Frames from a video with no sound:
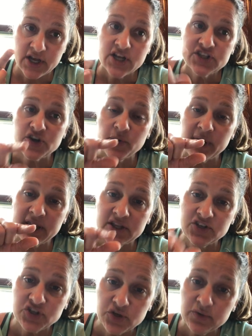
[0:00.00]
So in the
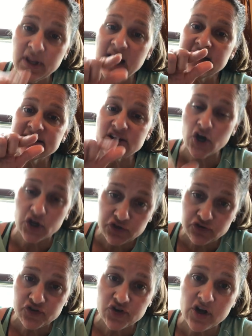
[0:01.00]
two lines
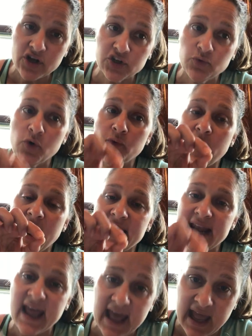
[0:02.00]
under truck, you will write
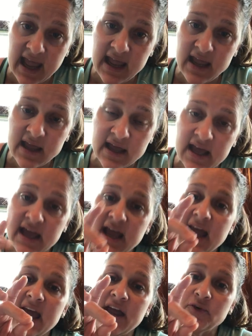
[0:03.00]
A
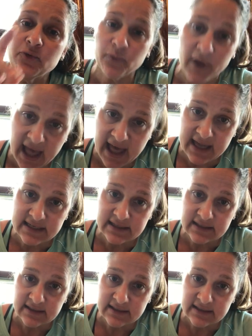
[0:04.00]
and red.